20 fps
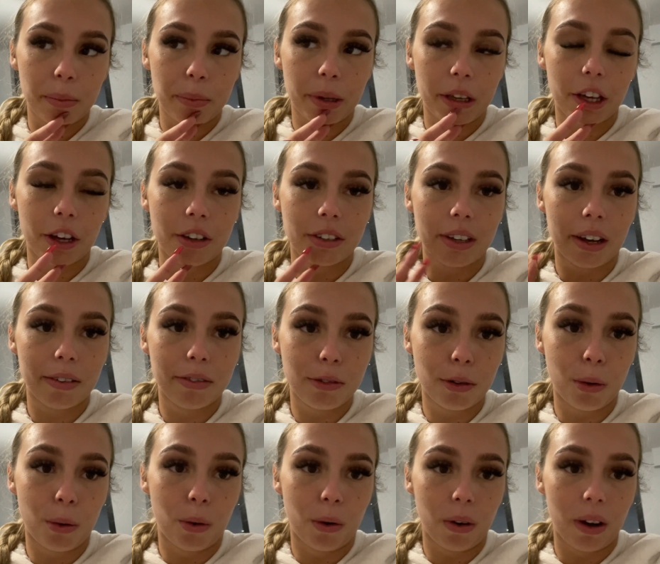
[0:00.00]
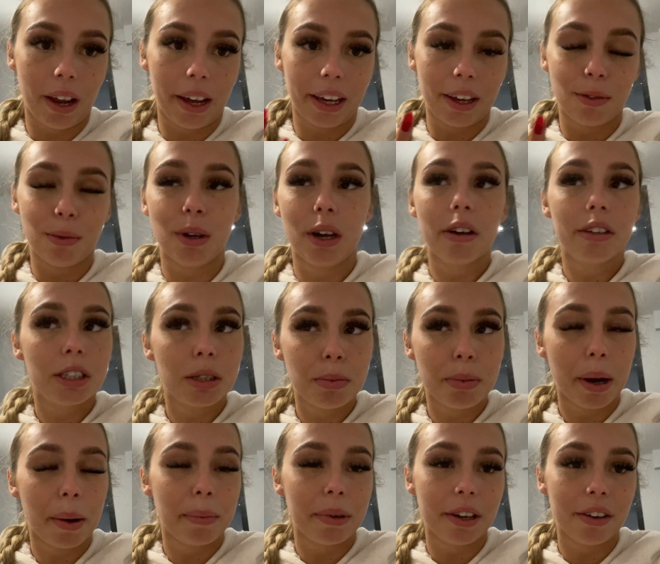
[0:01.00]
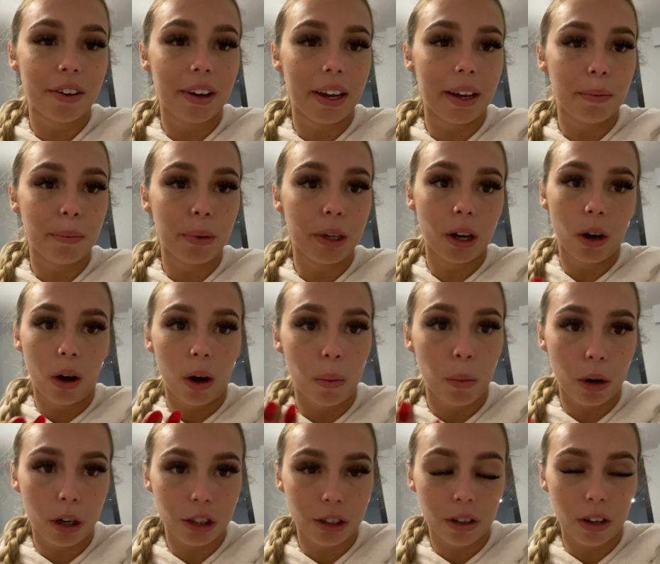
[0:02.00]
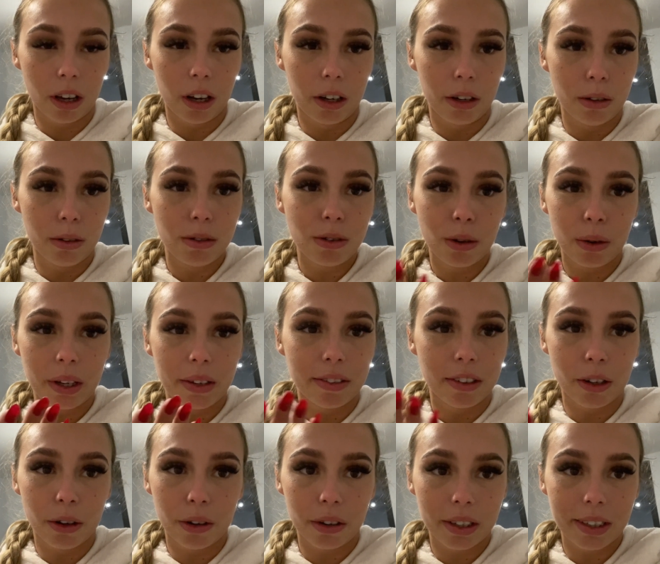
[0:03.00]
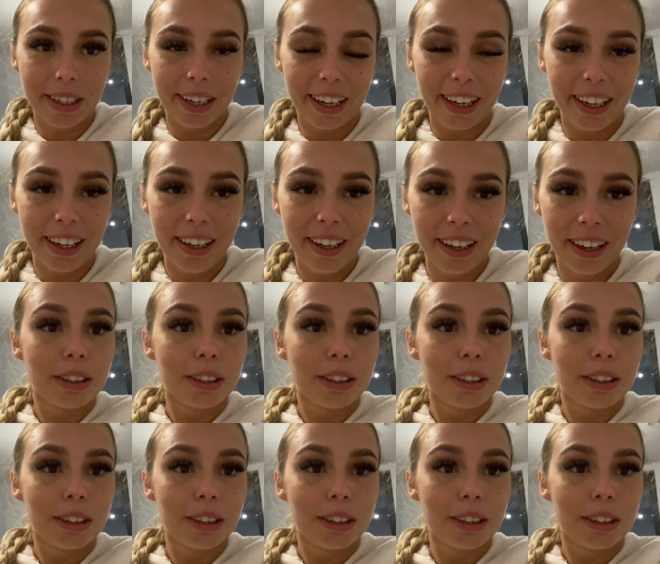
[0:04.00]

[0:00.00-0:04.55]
because I thought like if we go to Premier Inn, we can't wash our clothes or even cook tea.